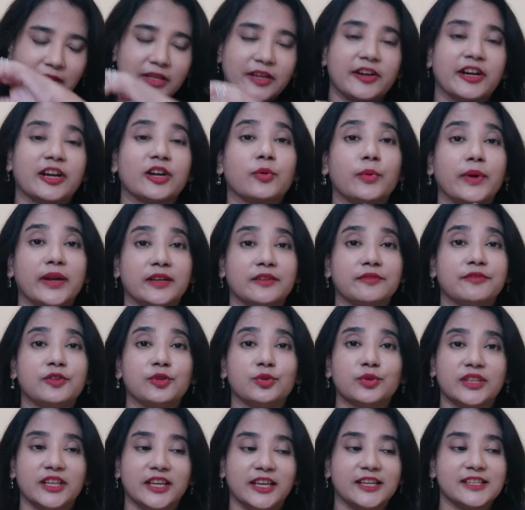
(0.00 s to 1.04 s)
are quite a few
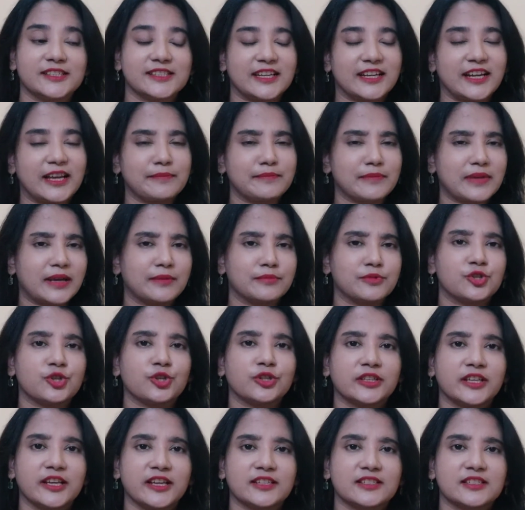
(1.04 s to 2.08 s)
things, and I'm sure
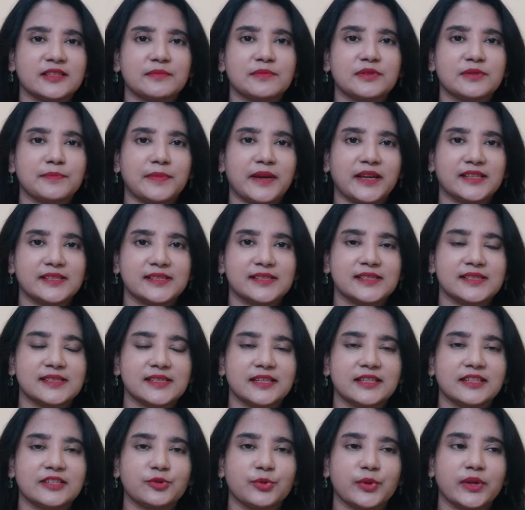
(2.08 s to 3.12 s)
there are some spices
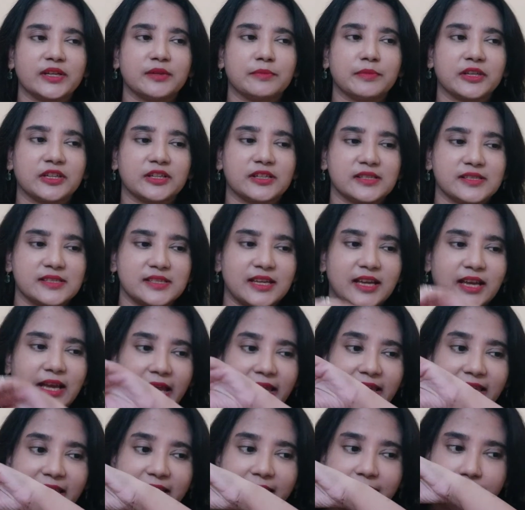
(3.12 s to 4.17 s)
into it, because I
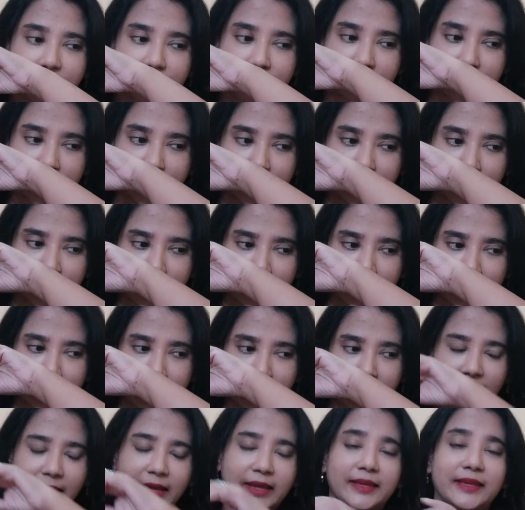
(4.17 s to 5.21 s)
get
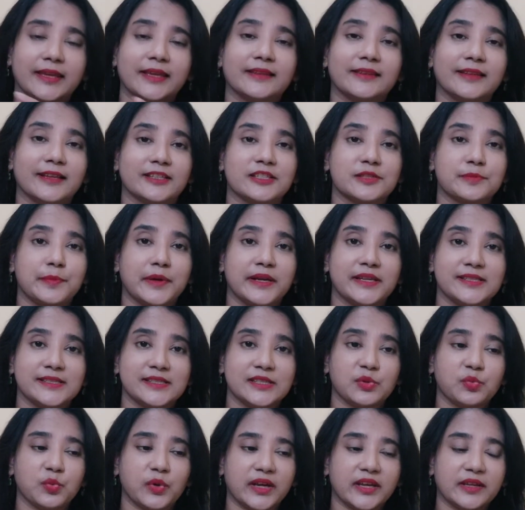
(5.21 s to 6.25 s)
that
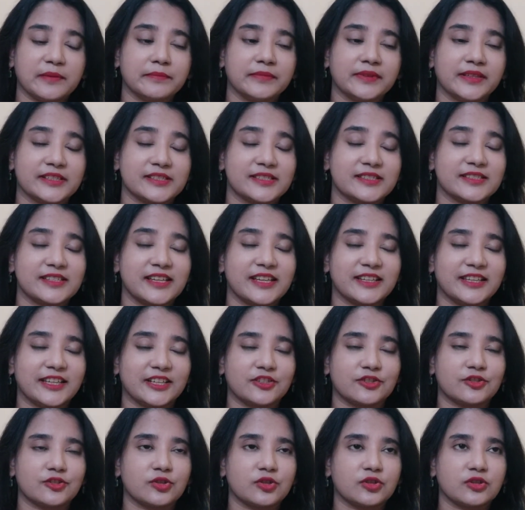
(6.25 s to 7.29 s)
spicy vibe. There's
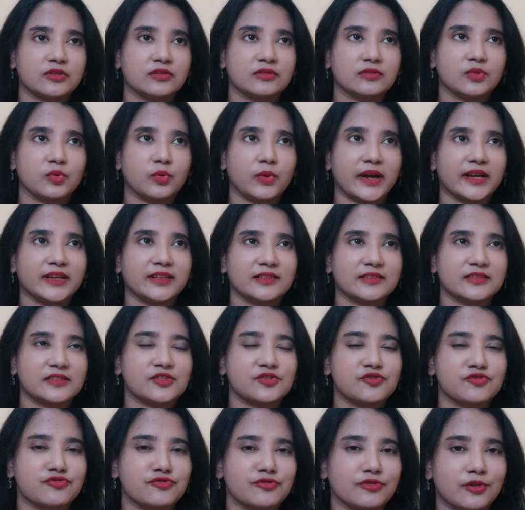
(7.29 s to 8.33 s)
that quite a
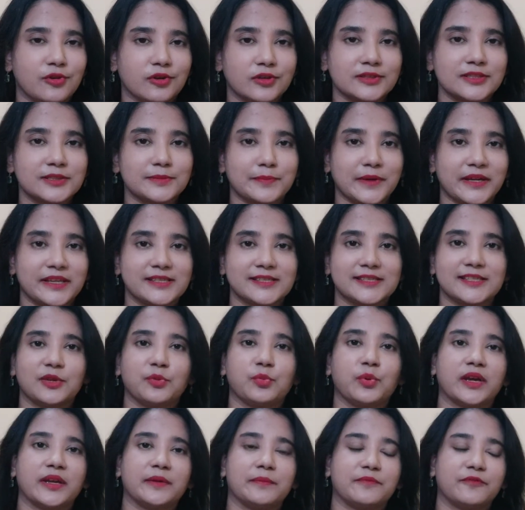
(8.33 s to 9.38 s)
strong spicy
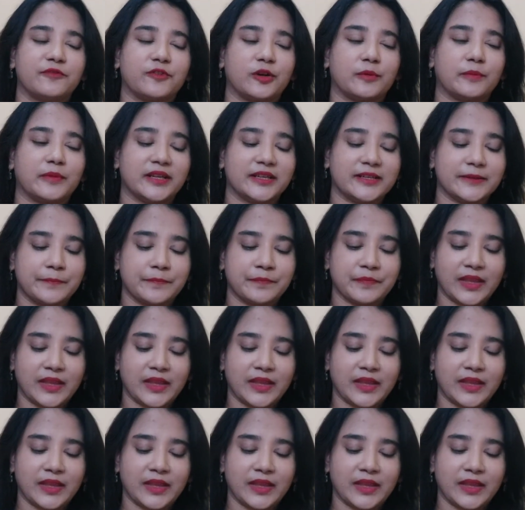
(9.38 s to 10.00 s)
vibe from it.